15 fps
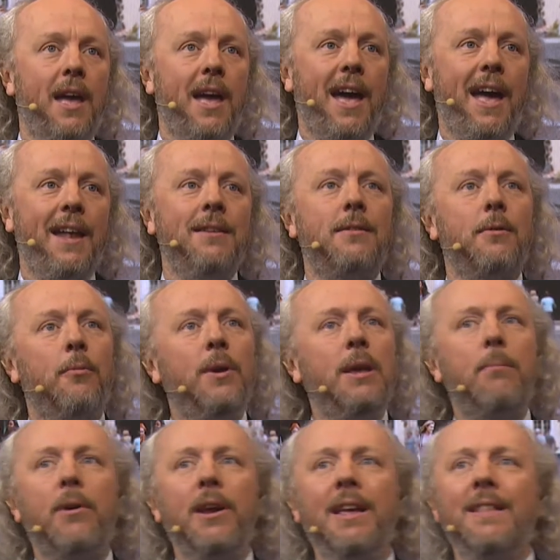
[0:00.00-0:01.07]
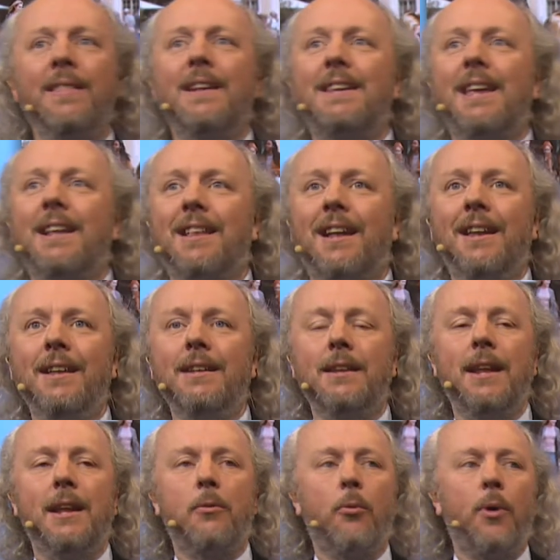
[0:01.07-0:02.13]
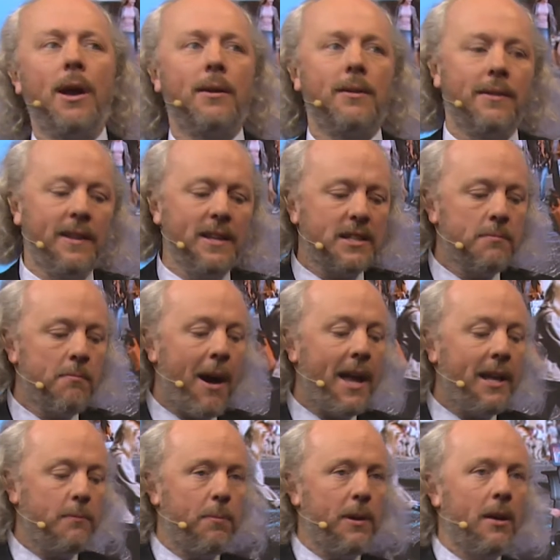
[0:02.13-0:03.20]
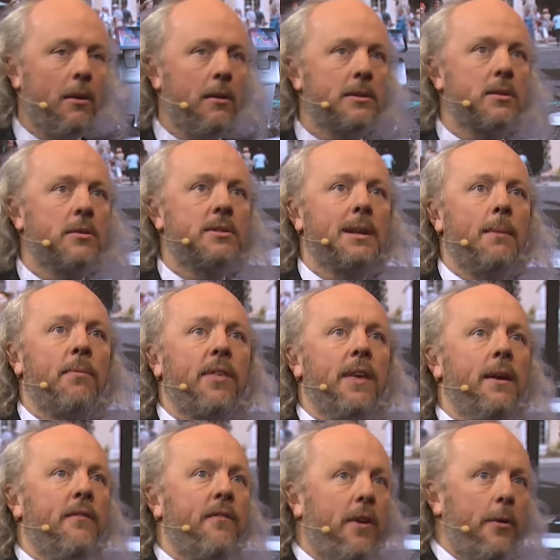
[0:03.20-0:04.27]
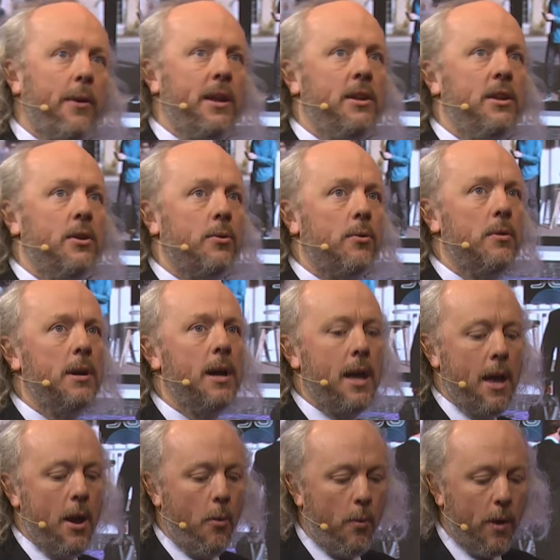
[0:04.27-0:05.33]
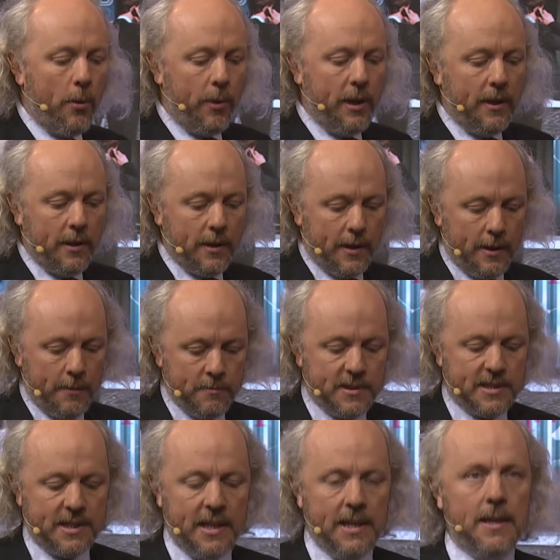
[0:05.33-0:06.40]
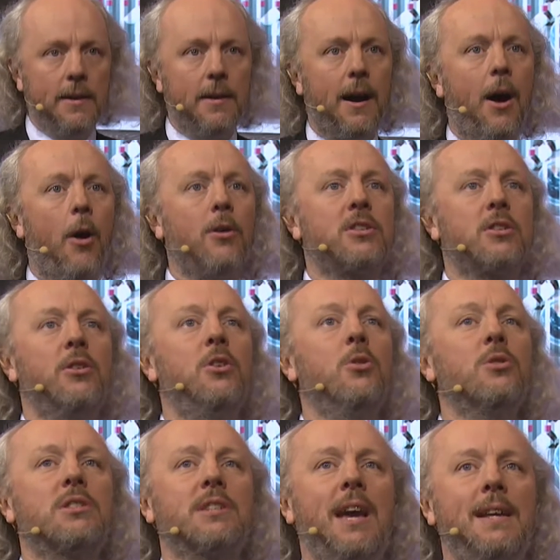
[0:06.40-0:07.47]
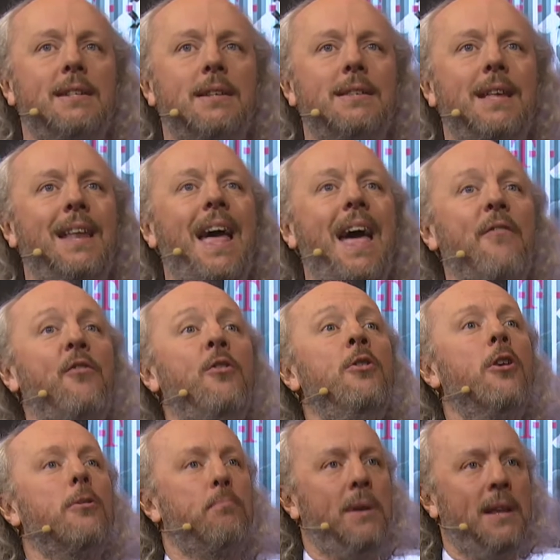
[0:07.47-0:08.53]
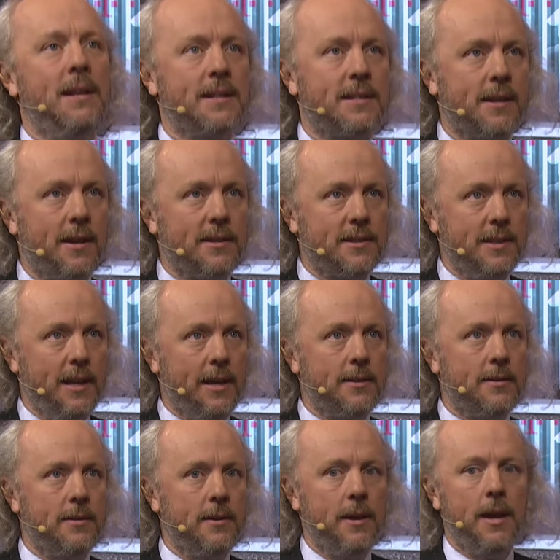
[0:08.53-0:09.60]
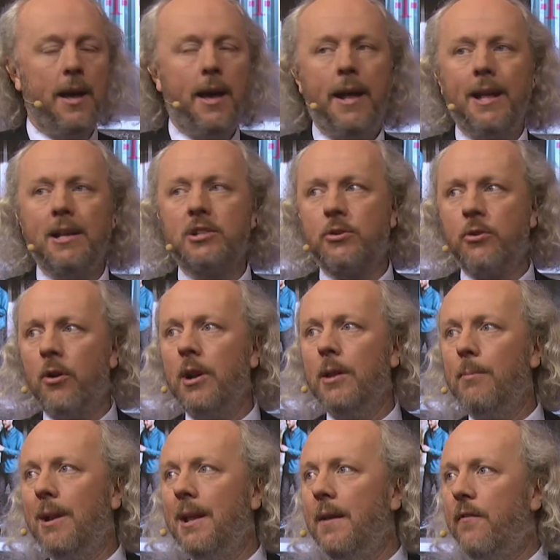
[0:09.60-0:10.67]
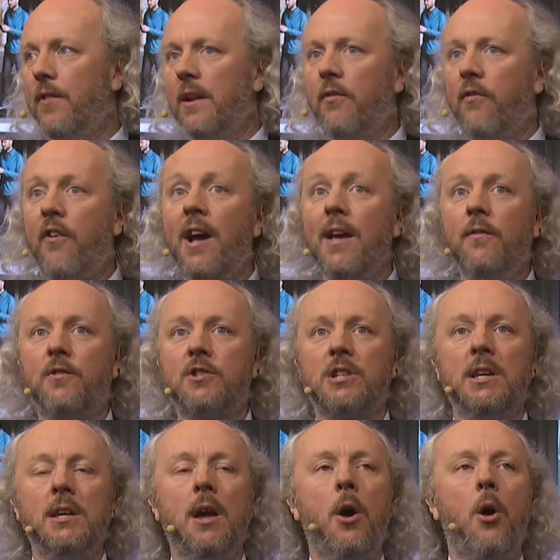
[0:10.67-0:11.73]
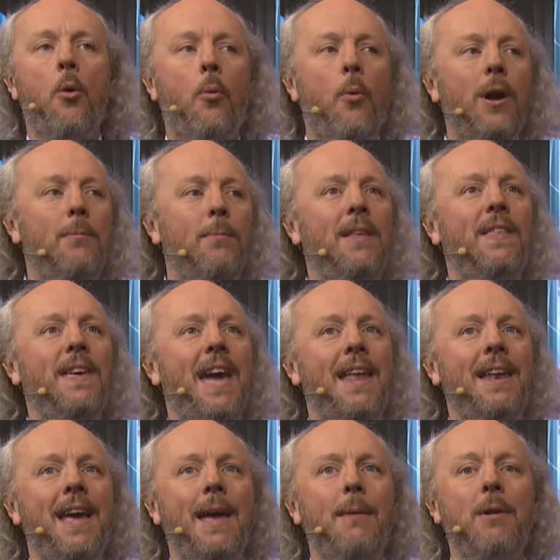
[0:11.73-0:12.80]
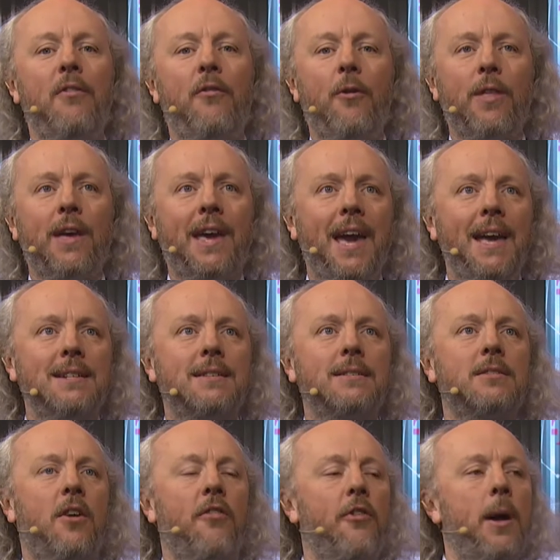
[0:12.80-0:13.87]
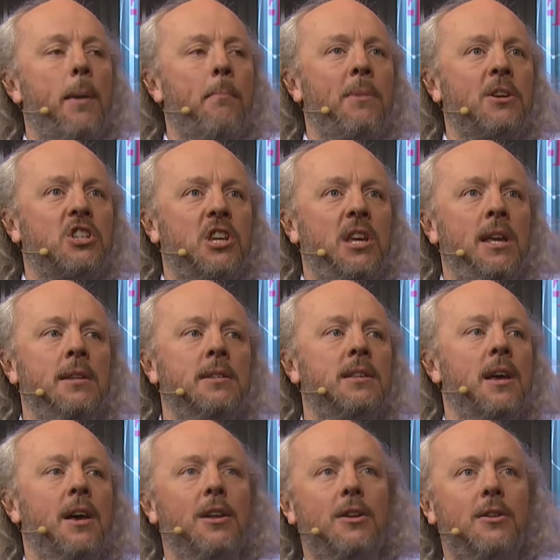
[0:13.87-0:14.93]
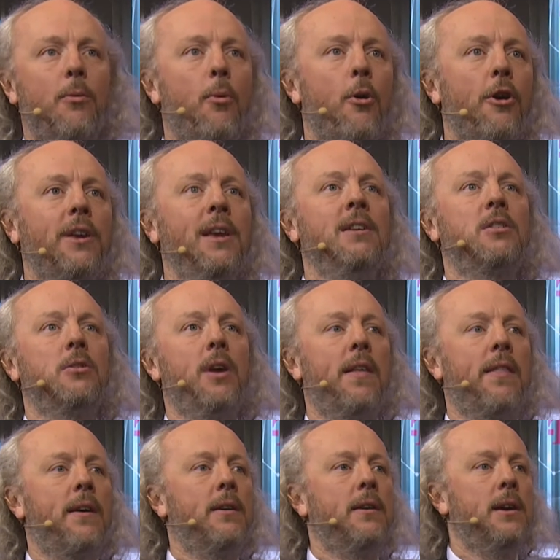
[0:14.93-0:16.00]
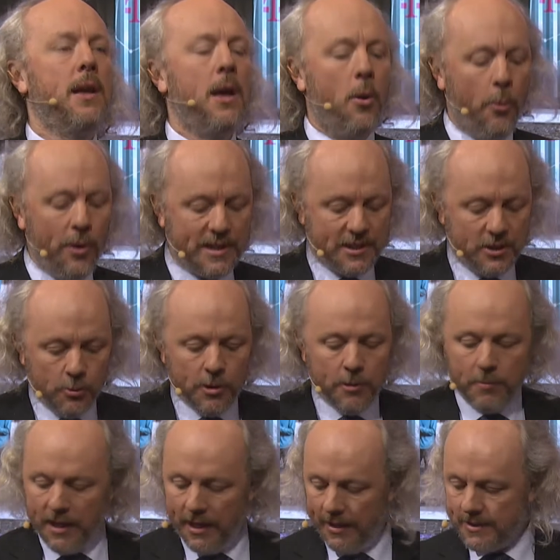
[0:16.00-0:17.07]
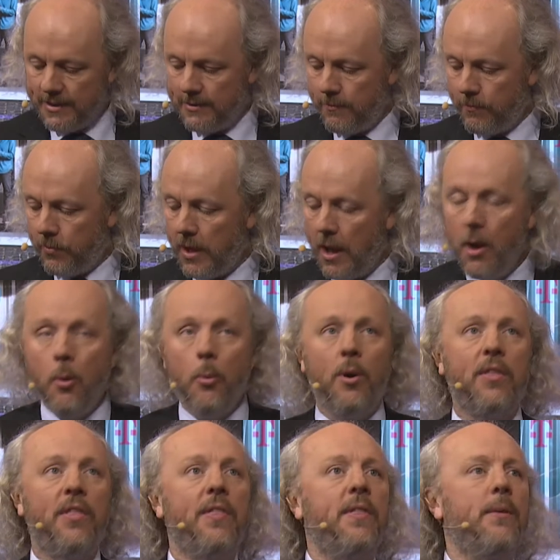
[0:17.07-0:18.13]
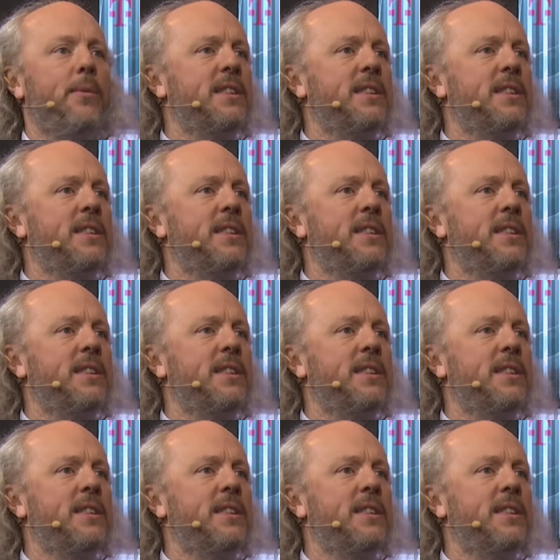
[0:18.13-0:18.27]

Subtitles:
And we bring in the tactile internet where this might be also something very new, where we see also use cases that have not been discussed yet. And I strongly believe that 5G will be the enabler for the cases of machines working together with human beings. With